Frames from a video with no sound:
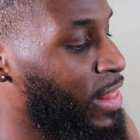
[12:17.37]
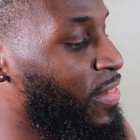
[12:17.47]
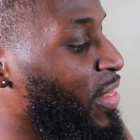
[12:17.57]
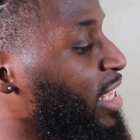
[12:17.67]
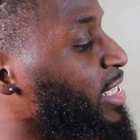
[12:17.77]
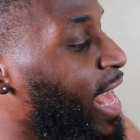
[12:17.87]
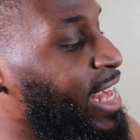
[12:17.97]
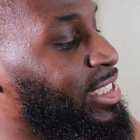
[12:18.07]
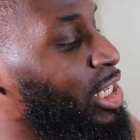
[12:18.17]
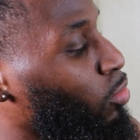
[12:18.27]
This
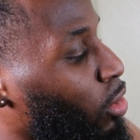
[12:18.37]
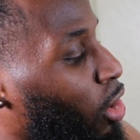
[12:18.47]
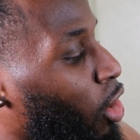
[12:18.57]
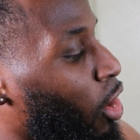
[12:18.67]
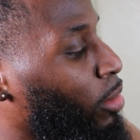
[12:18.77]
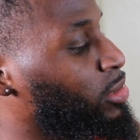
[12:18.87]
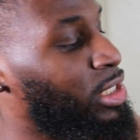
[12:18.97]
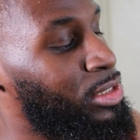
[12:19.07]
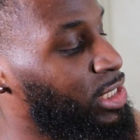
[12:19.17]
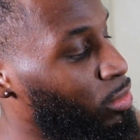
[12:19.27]
has 0 carbs,
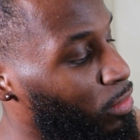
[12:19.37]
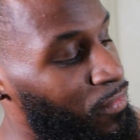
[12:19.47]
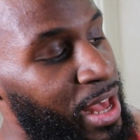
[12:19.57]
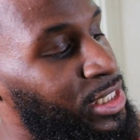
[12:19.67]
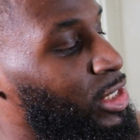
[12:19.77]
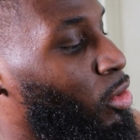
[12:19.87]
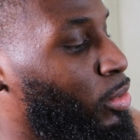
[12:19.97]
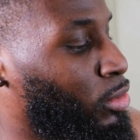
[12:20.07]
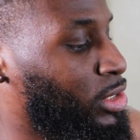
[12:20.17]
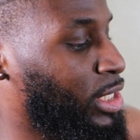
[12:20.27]
0 fat, 0
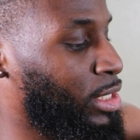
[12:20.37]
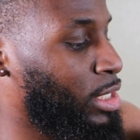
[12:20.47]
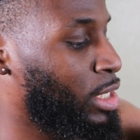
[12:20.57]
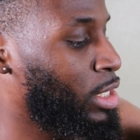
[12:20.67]
protein.